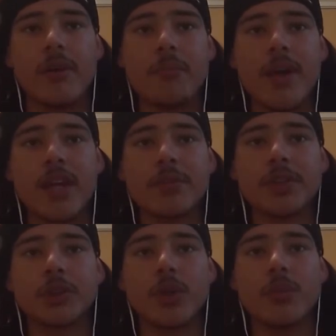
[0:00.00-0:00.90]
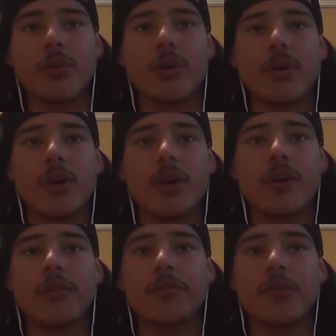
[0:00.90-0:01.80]
Make them enjoyable
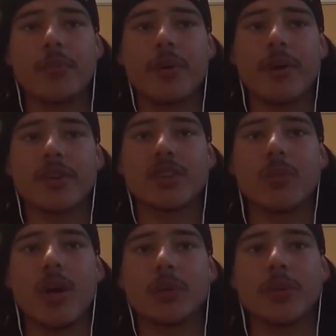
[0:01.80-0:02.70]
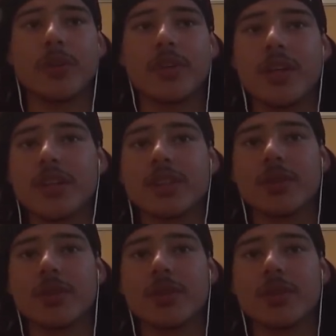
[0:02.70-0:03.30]
for parents to watch with their kids.